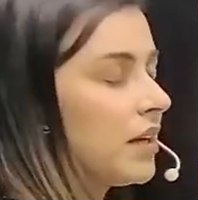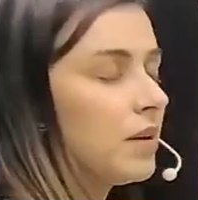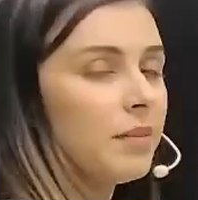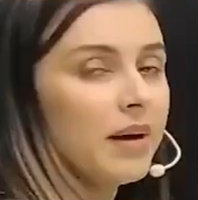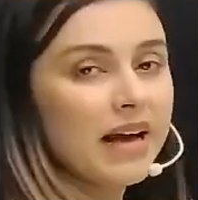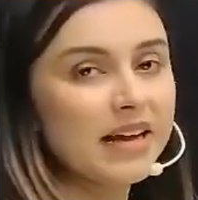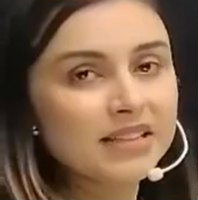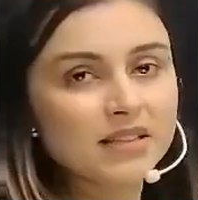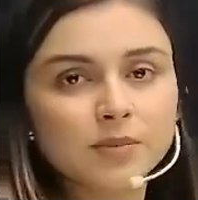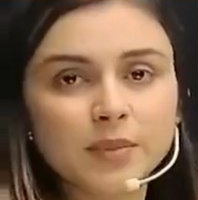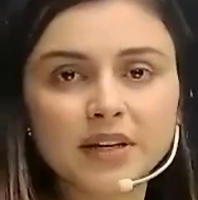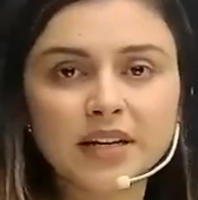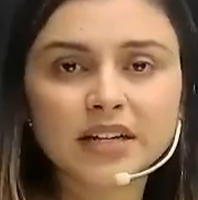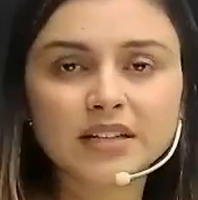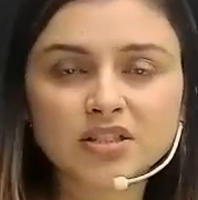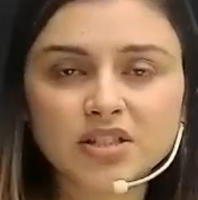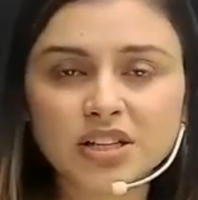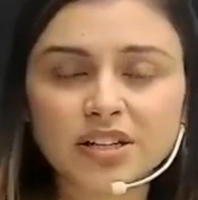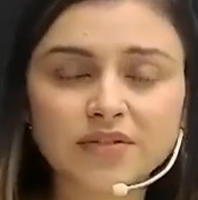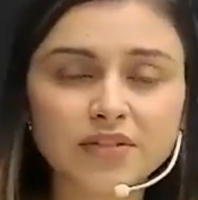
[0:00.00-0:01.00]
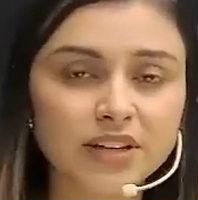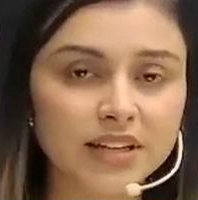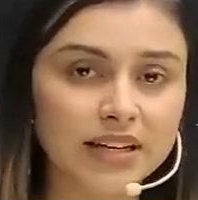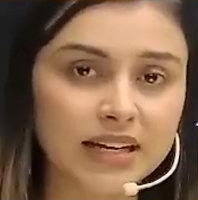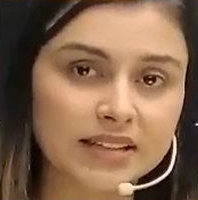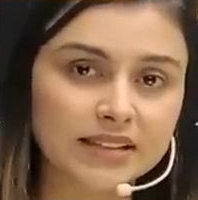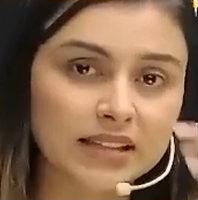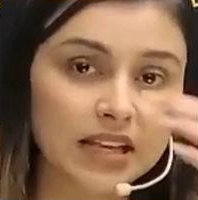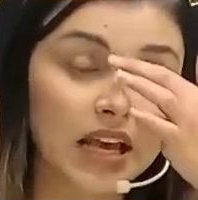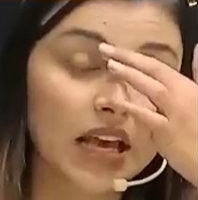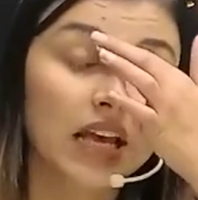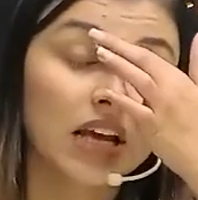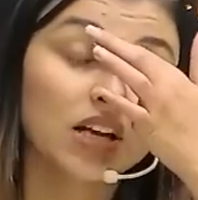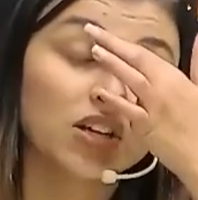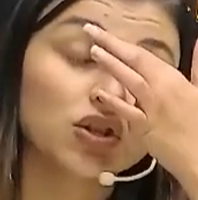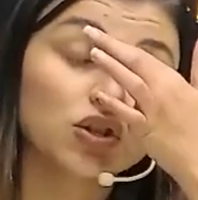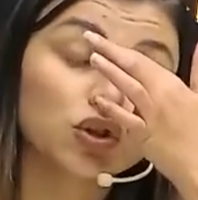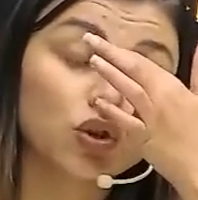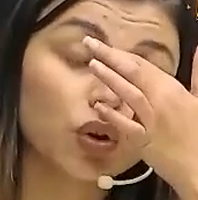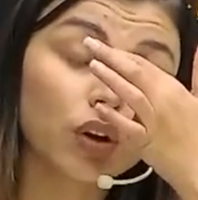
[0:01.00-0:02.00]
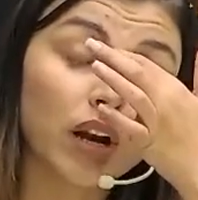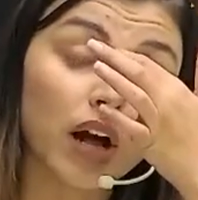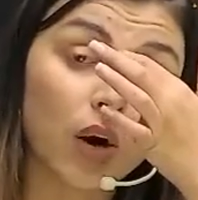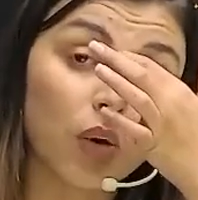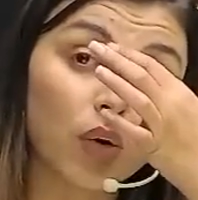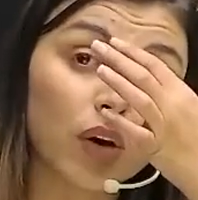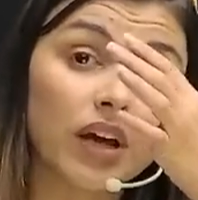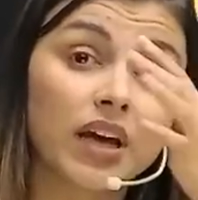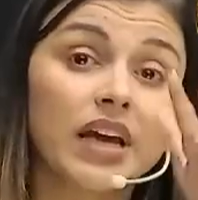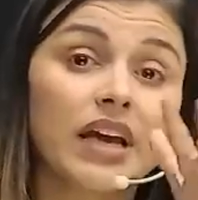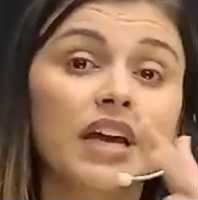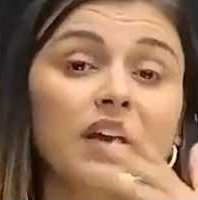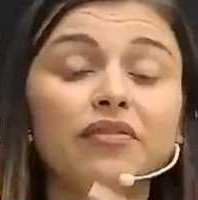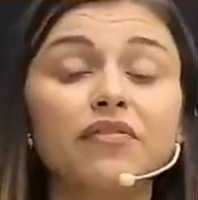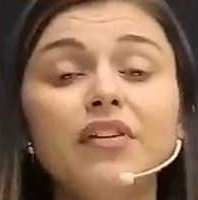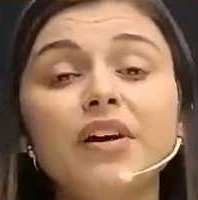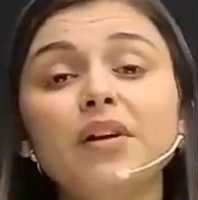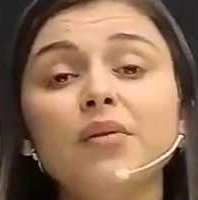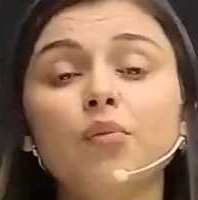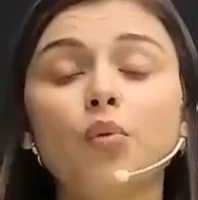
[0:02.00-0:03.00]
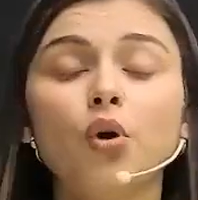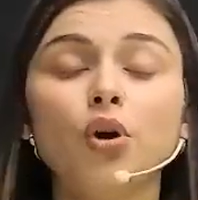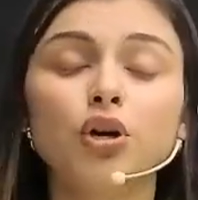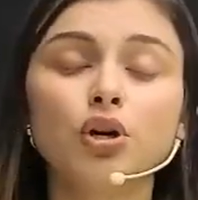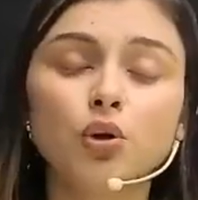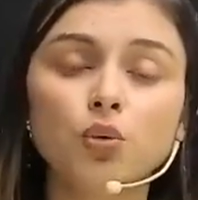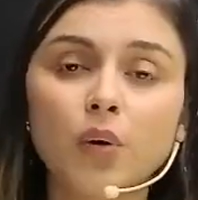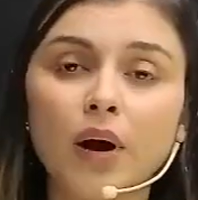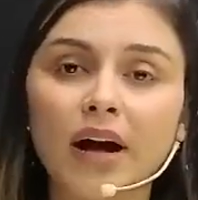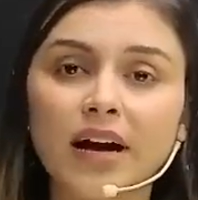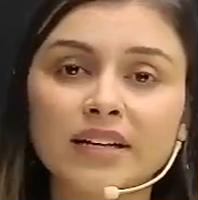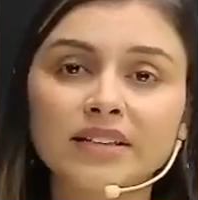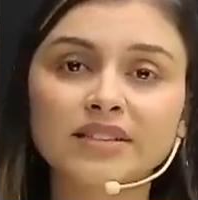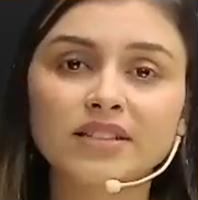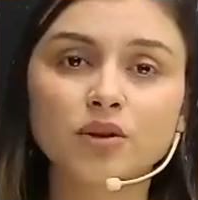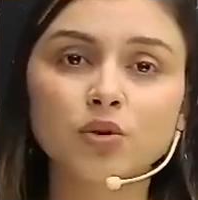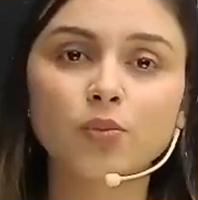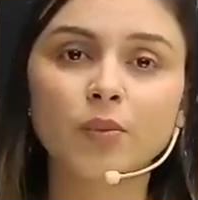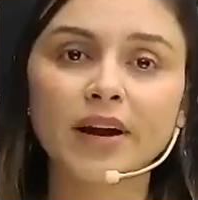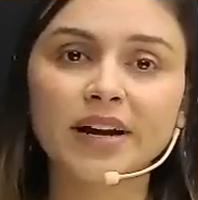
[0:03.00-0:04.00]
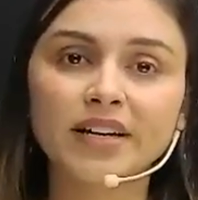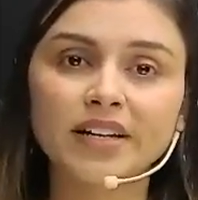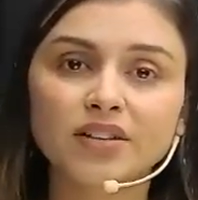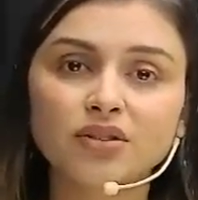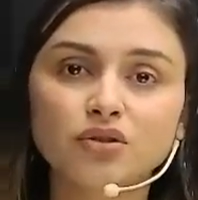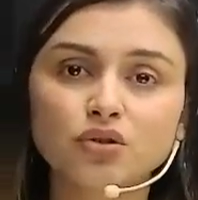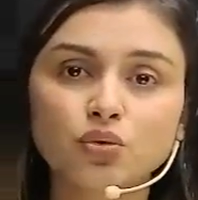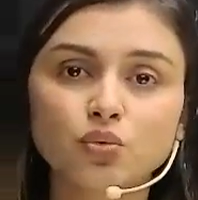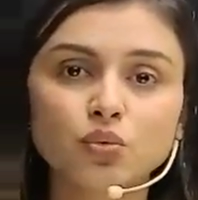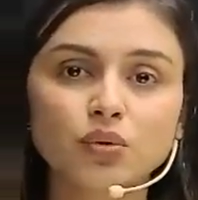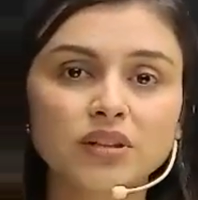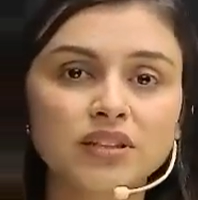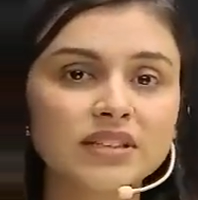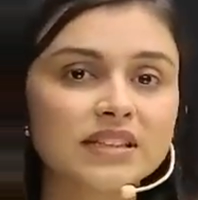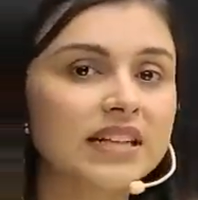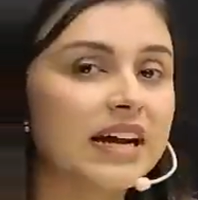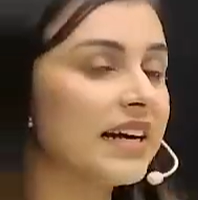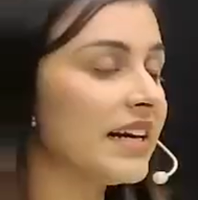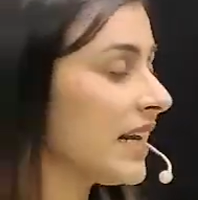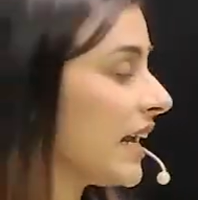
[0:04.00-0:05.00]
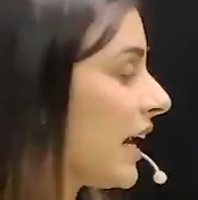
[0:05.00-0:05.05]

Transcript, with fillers: has been achieved yes so now if i want to ask you my dear students that